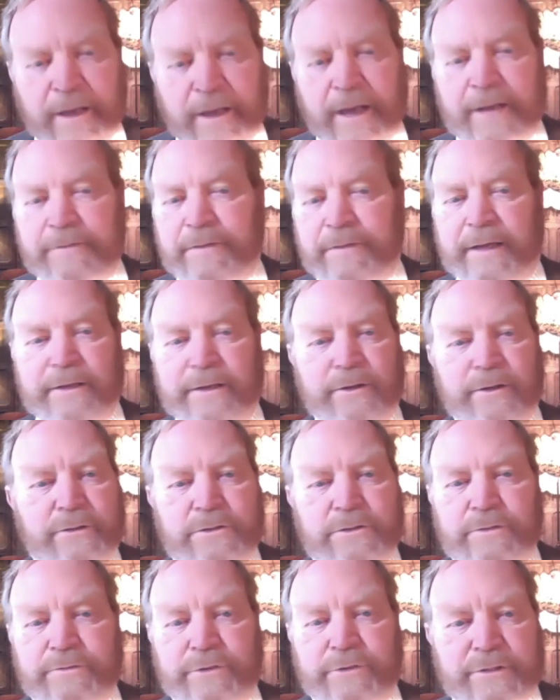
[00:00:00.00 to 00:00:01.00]
And that
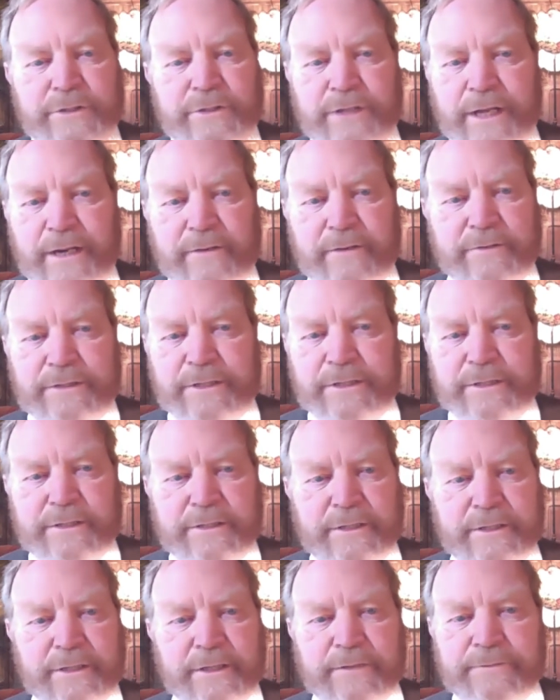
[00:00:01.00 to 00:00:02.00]
not of yourselves, it
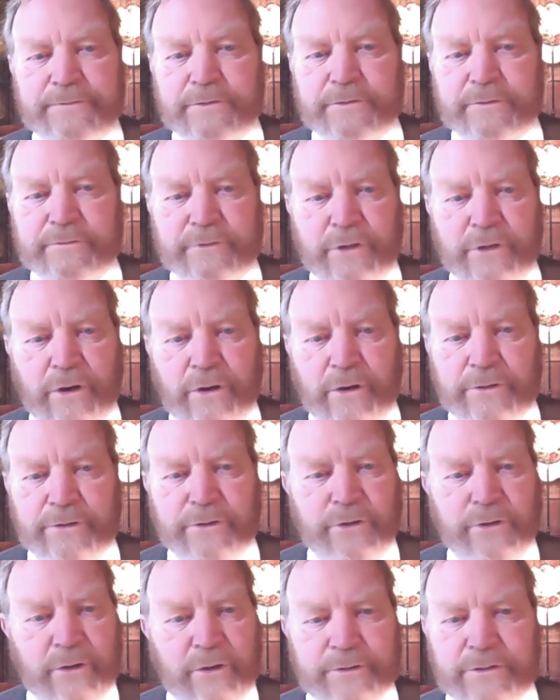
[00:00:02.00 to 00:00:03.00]
is the gift of God,
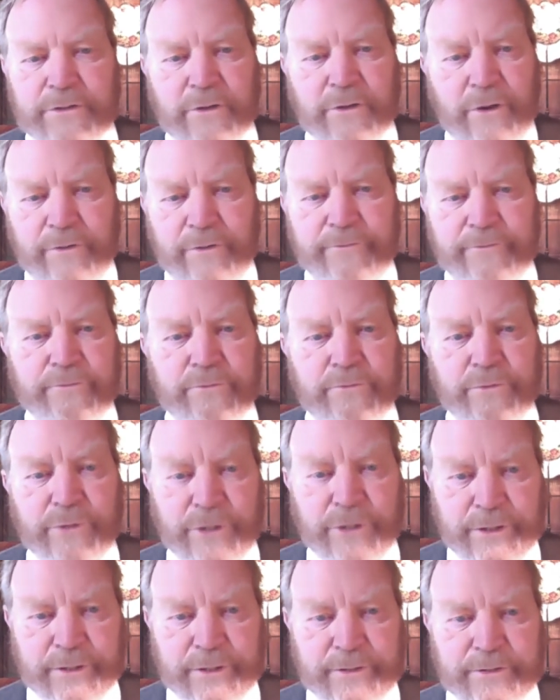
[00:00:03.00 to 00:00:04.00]
not of
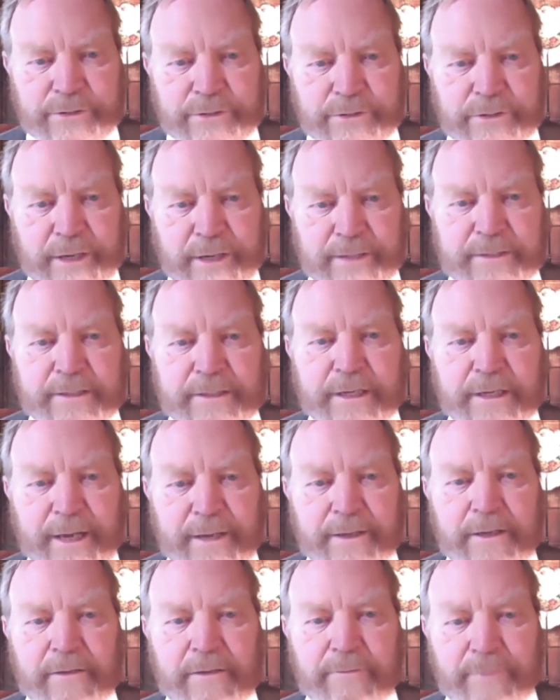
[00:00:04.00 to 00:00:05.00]
works, lest
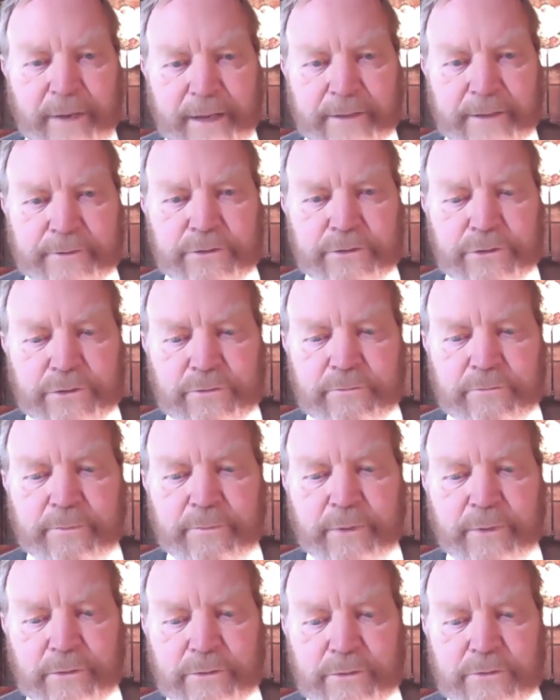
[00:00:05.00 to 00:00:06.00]
any man should
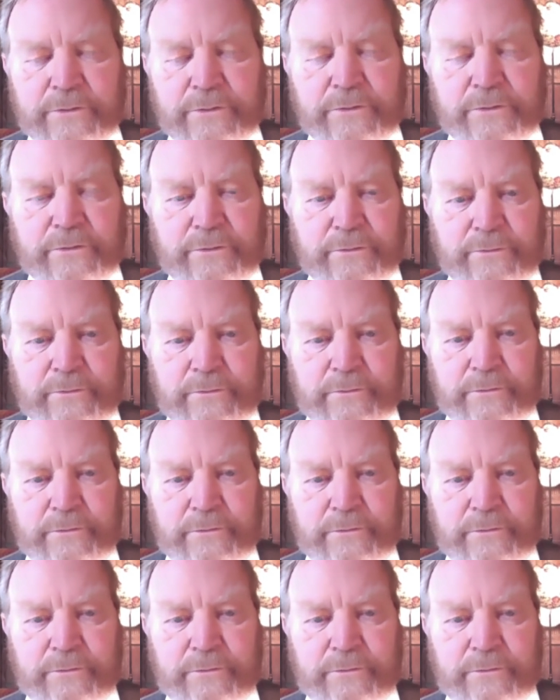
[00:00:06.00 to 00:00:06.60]
boast.